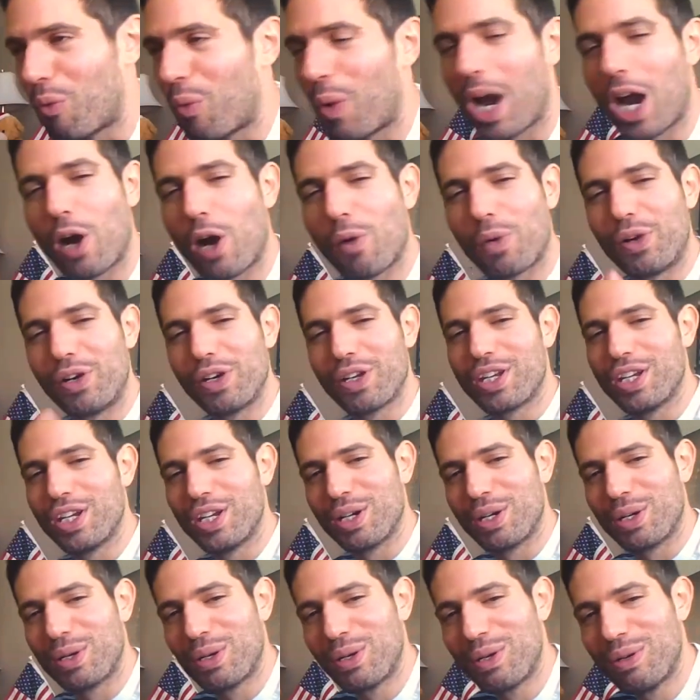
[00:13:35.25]
where were
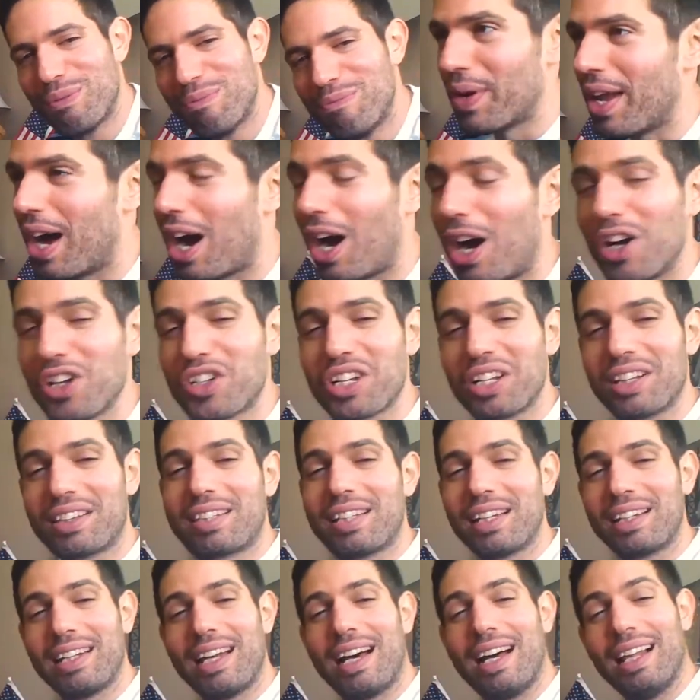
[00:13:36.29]
you when
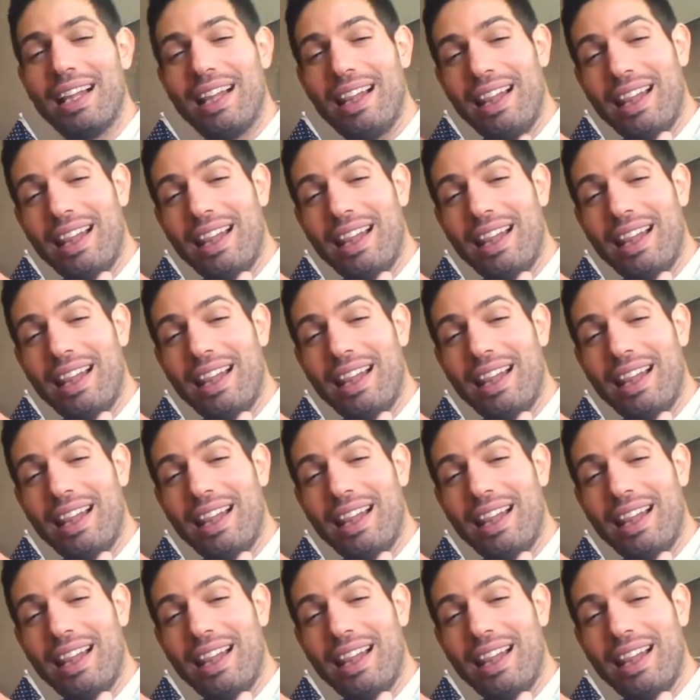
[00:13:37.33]
Argentina